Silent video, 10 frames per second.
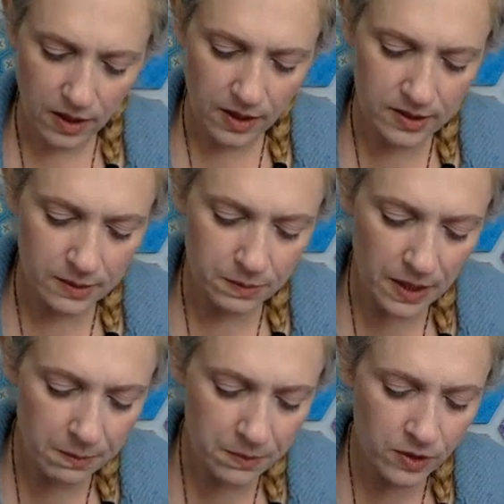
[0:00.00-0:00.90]
in
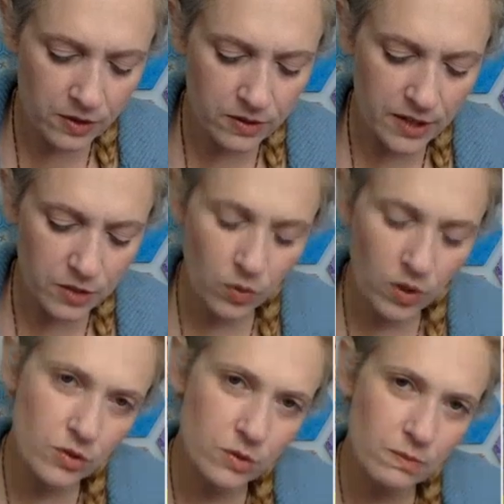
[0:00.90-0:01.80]
September, that's one of
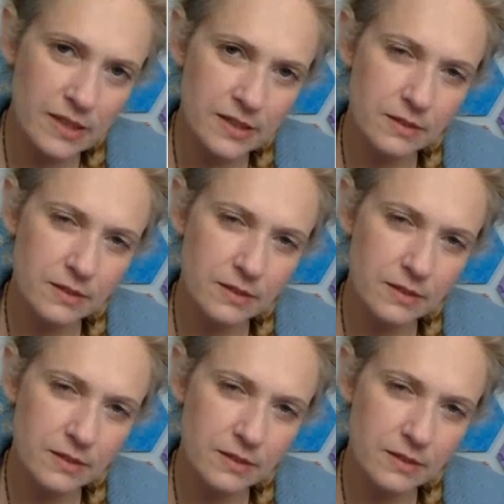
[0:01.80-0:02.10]
those months